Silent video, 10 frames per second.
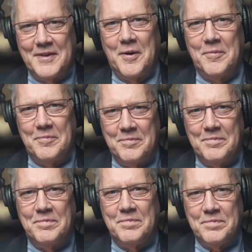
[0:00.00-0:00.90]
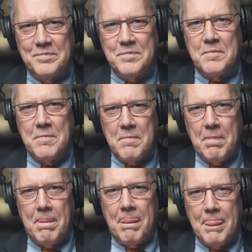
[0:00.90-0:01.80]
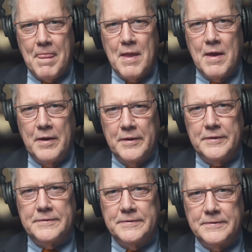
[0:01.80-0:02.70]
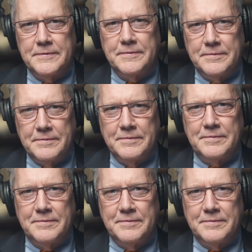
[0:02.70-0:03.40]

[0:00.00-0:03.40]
and who look down upon us, and that's a bunch of BS.